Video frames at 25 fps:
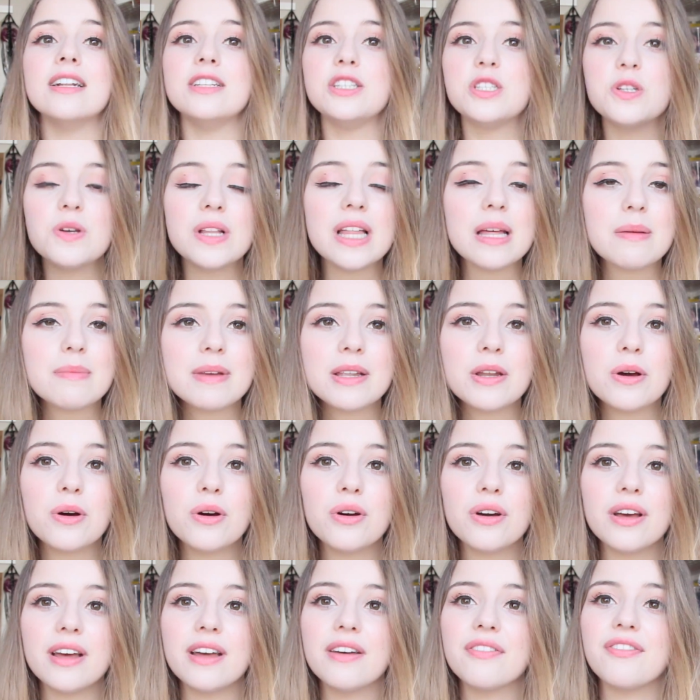Do let me
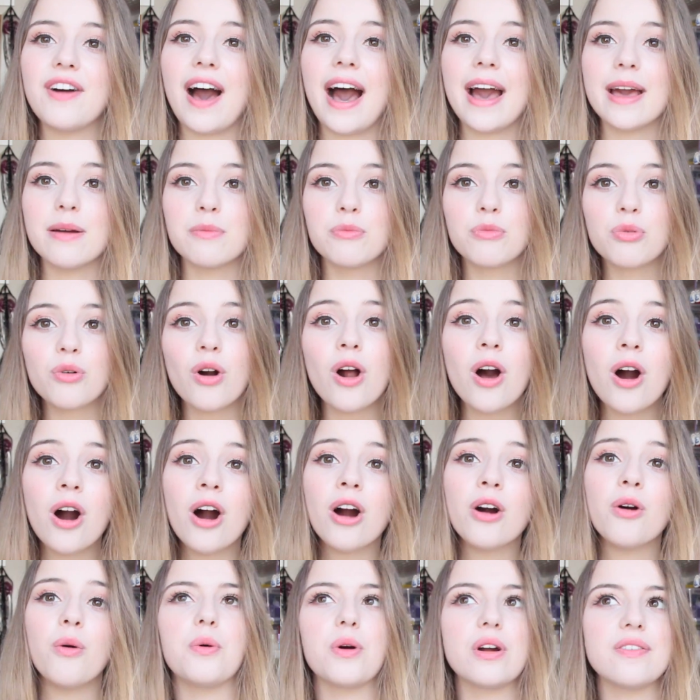know if I am
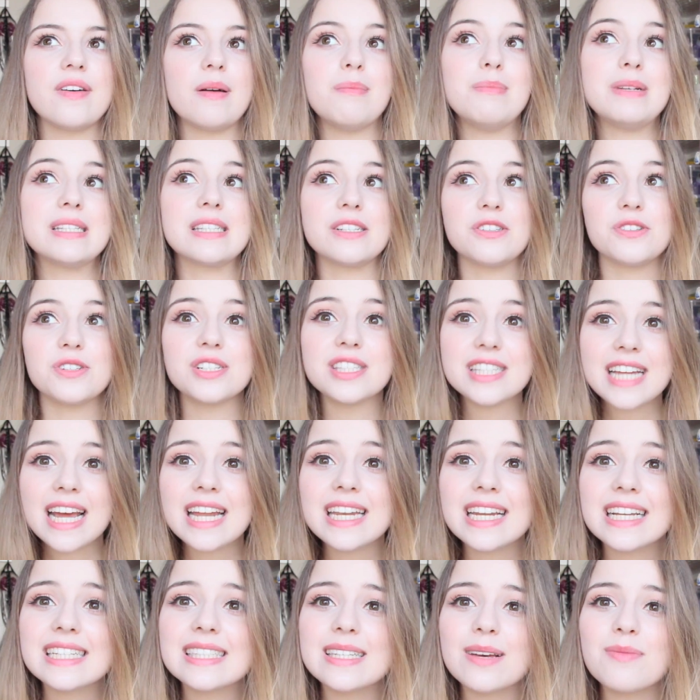wrong or if I'm
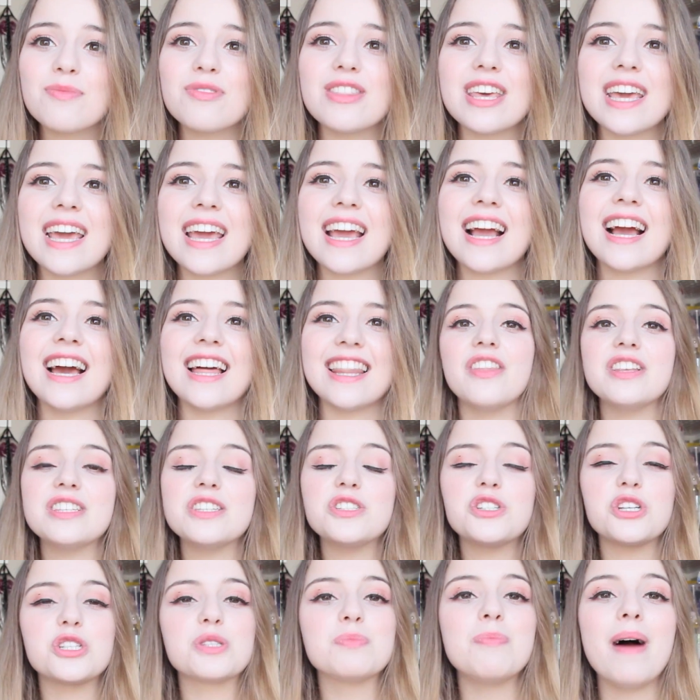misunderstanding something. This
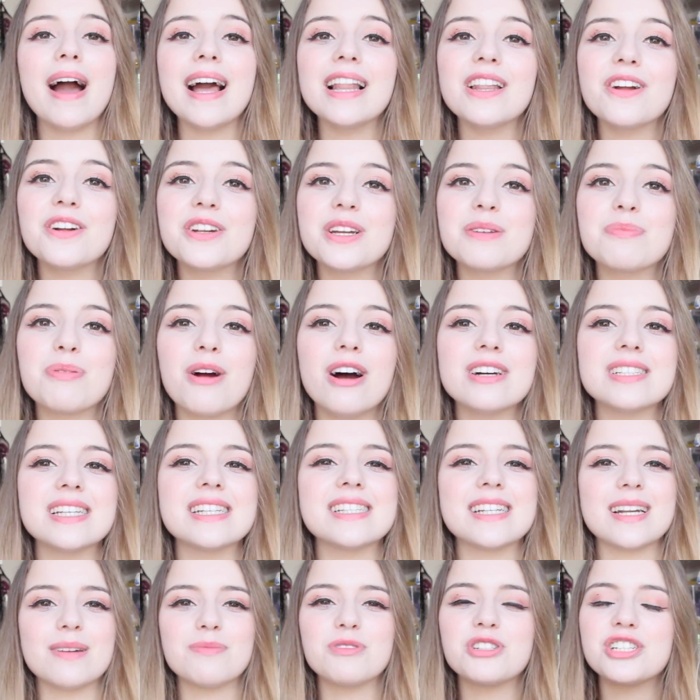is just my learning
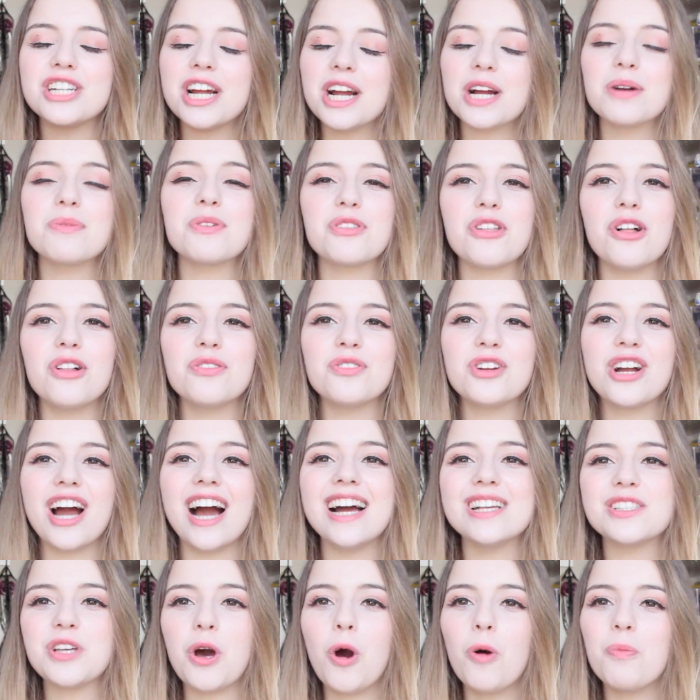process that I'm sharing with all of you
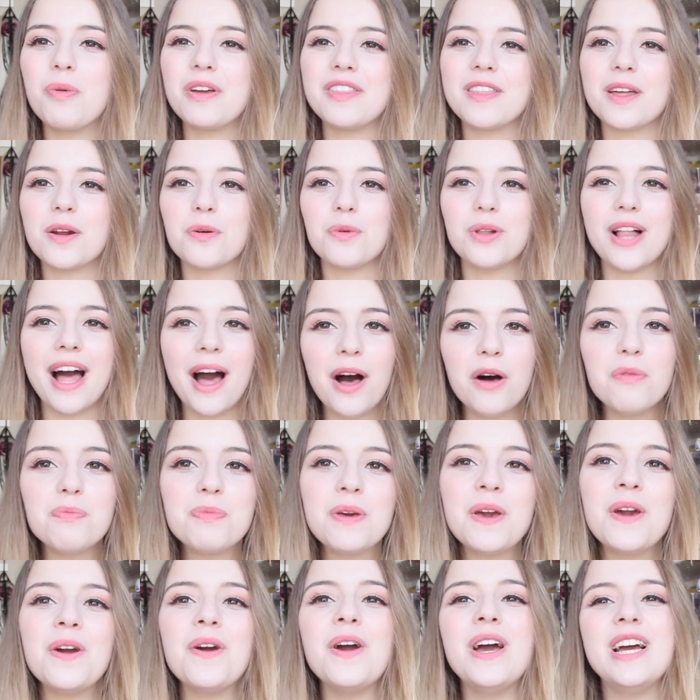guys, hoping that it will help
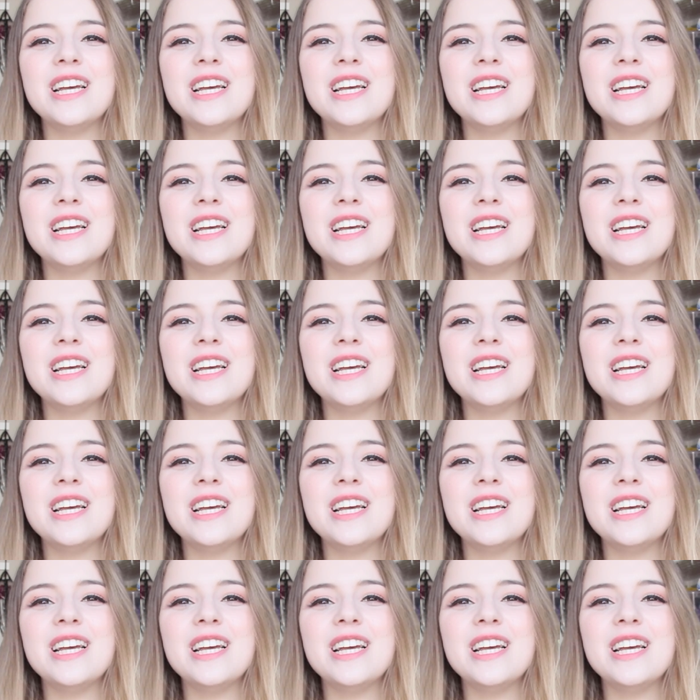you.